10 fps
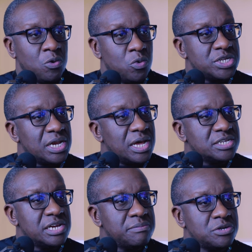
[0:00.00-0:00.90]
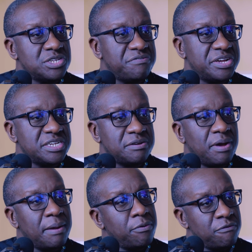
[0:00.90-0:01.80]
which are largely motivated
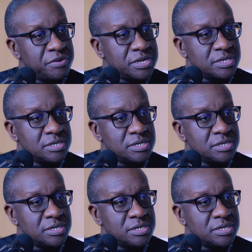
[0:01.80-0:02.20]
by profit.